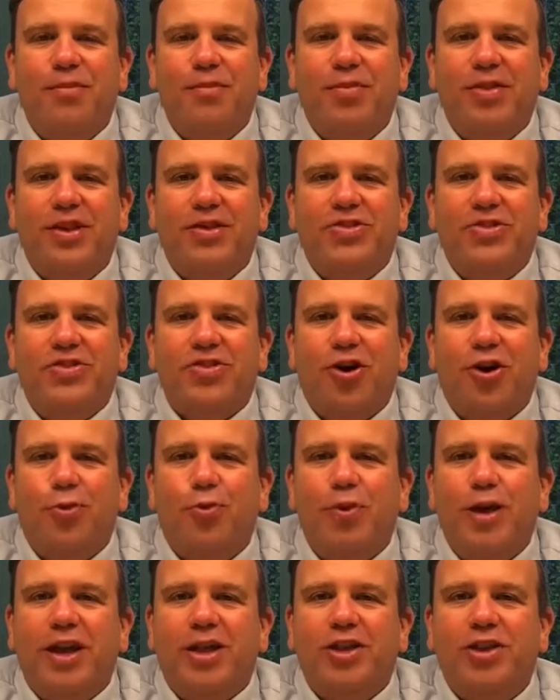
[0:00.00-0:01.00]
This is our
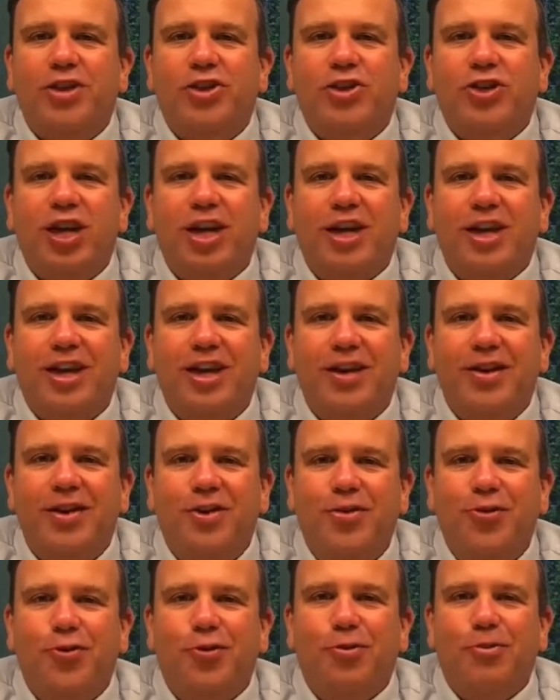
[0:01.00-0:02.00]
weekly check-in,
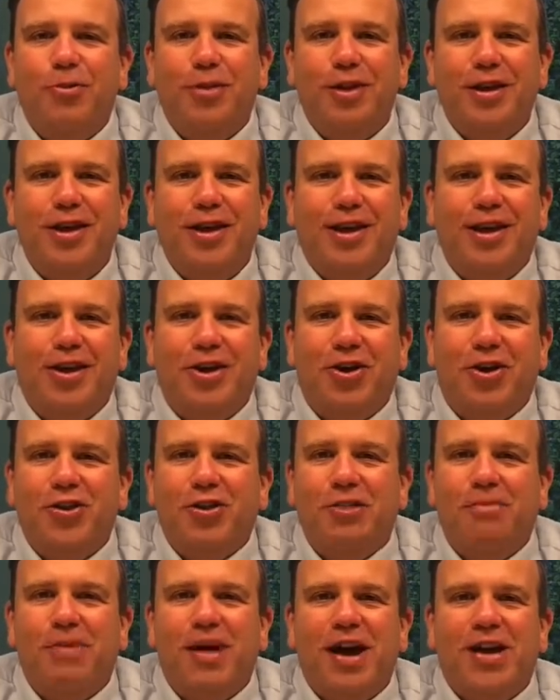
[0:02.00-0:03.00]
normally called
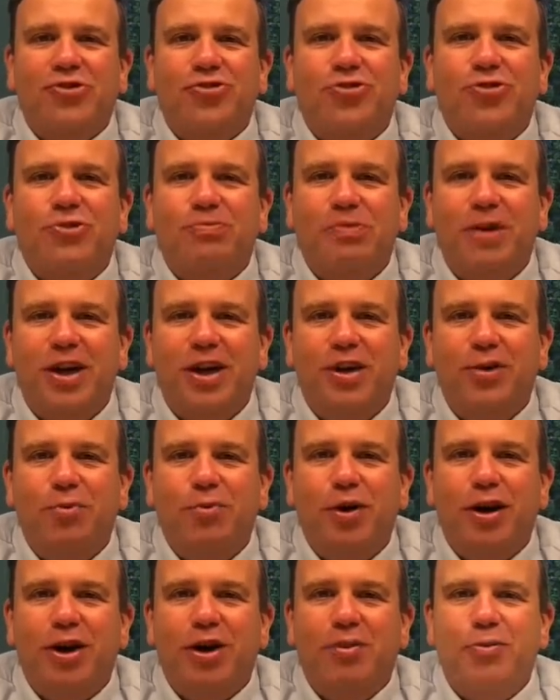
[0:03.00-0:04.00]
the Pastor's Pen,
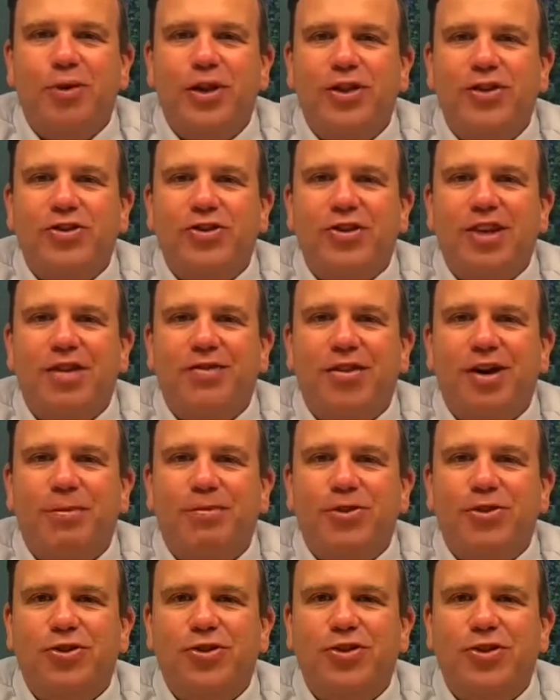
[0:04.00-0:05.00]
where we just have an
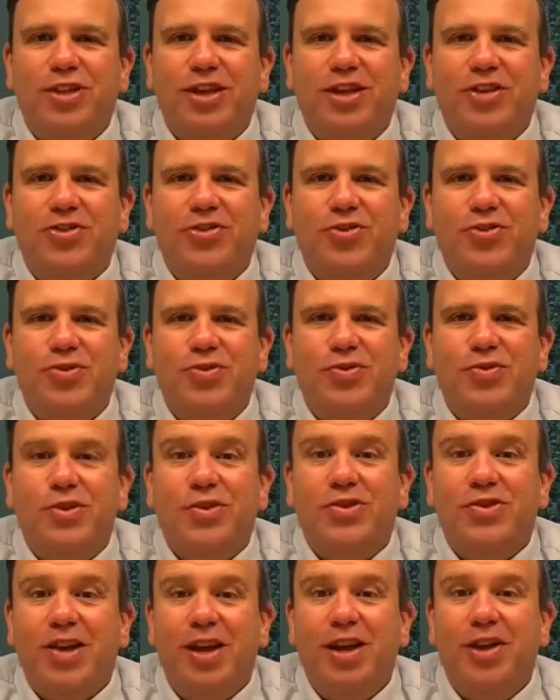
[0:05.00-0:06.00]
opportunity to
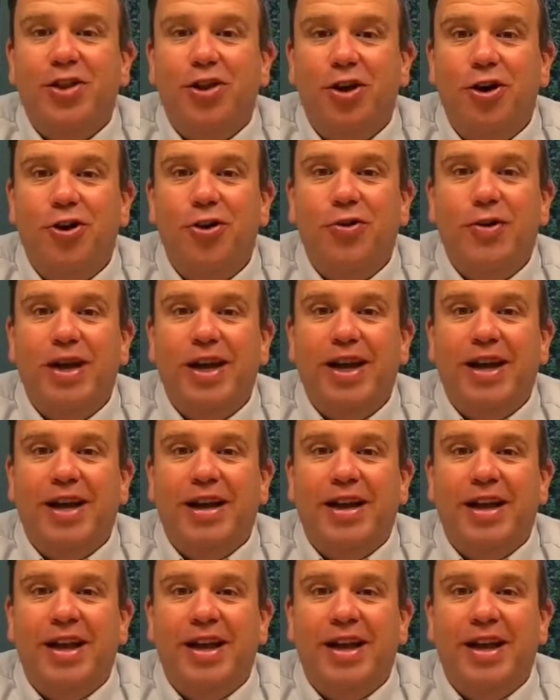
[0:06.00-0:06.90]
say hello and